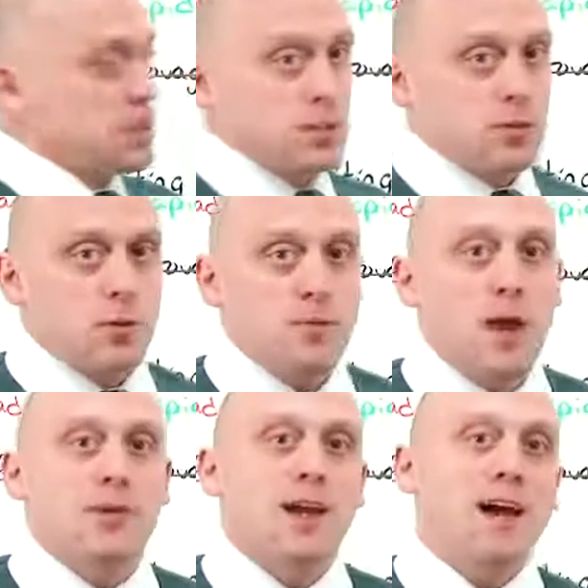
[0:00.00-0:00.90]
syndrome
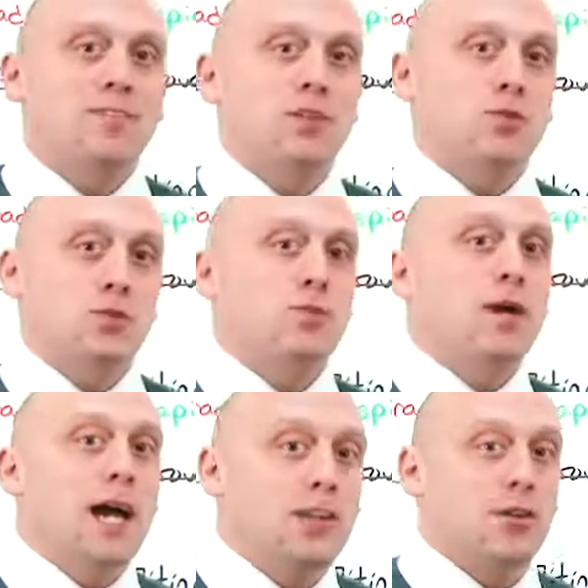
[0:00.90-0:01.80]
happen to have this really
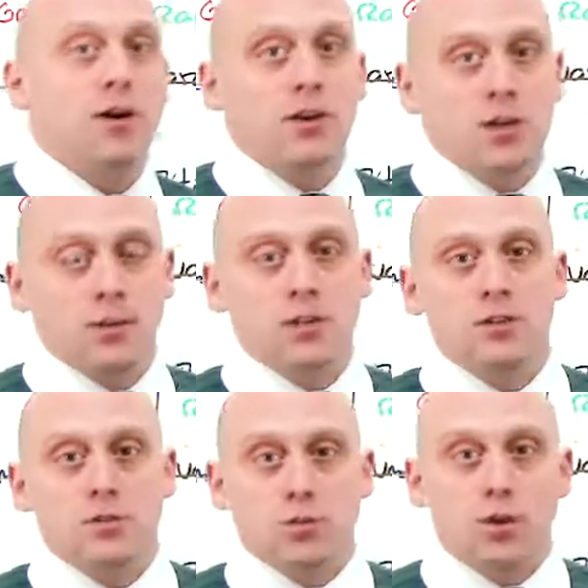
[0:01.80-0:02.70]
bad, their autonomics are
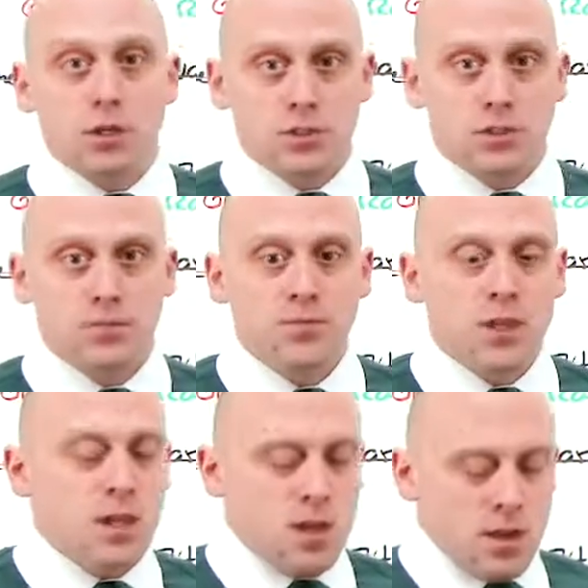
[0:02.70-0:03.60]
even worse.
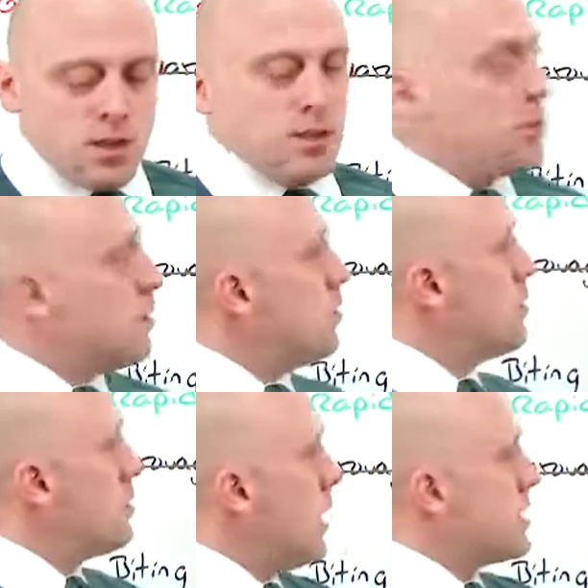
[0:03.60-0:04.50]

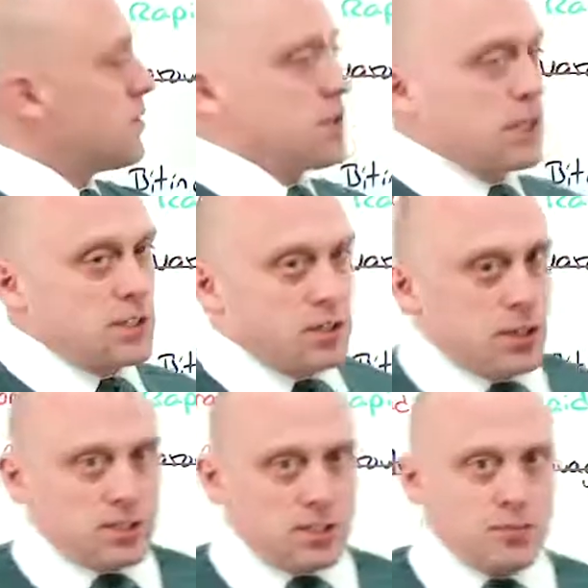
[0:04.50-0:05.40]
Lots of things can
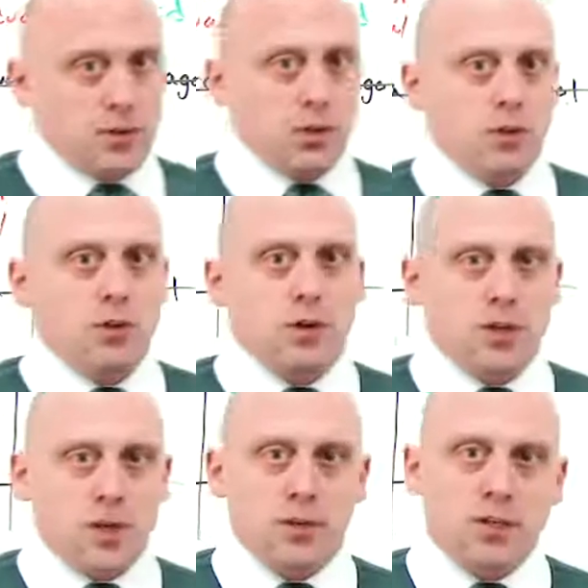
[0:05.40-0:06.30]
cause a dysfunctional
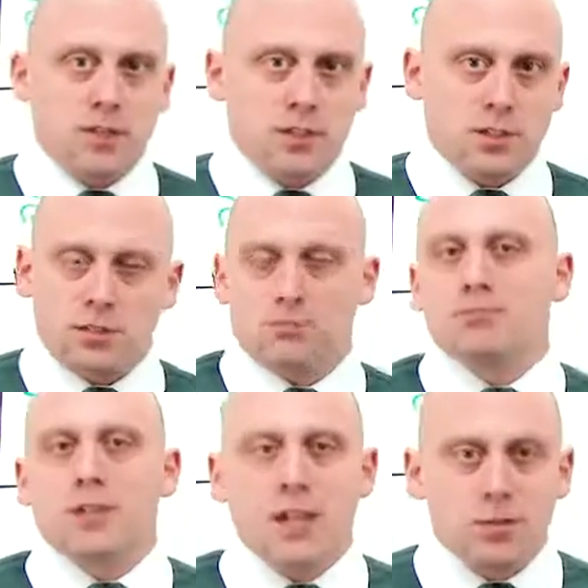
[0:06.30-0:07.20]
autonomic nervous system,
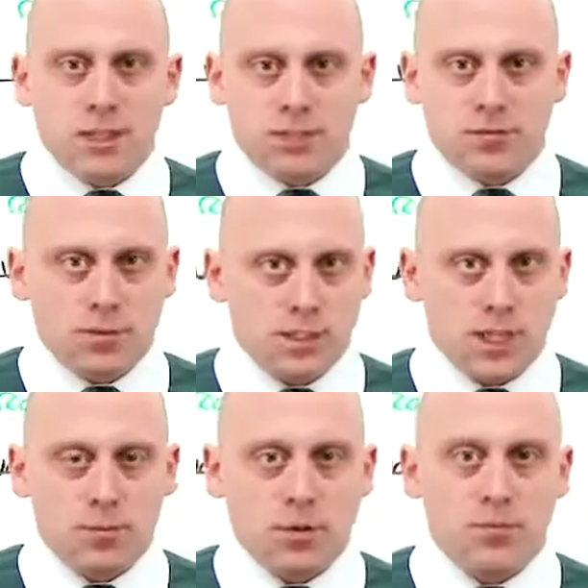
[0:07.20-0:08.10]
diabetes, for
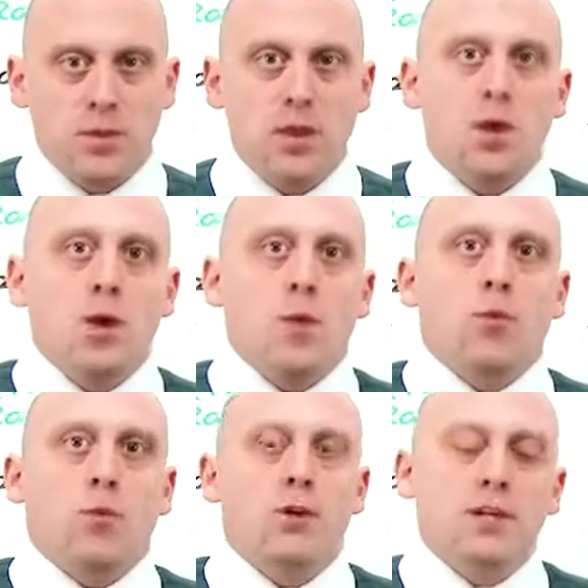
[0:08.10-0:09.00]
example. But
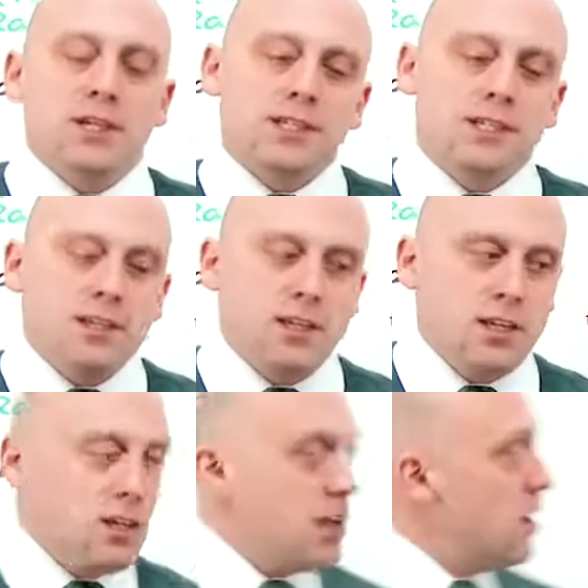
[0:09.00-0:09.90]
where you're going to see